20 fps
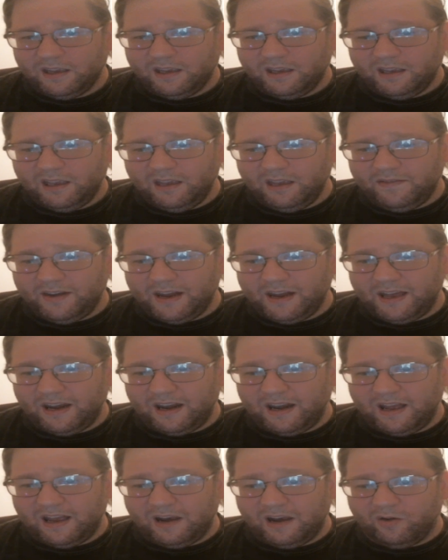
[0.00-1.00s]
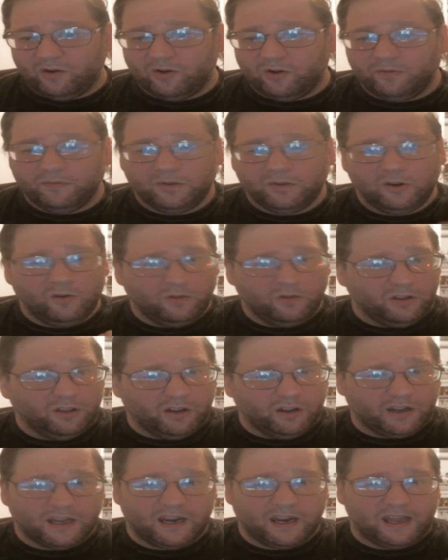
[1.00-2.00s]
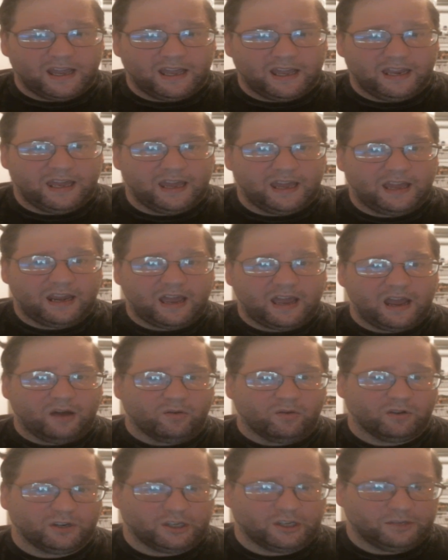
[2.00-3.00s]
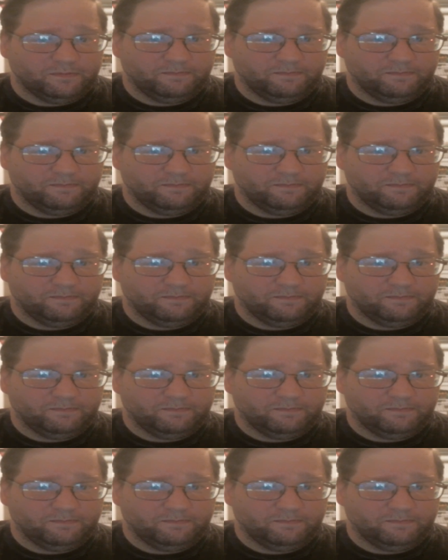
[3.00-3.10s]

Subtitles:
even at an hour, you're only looking at 88 hours.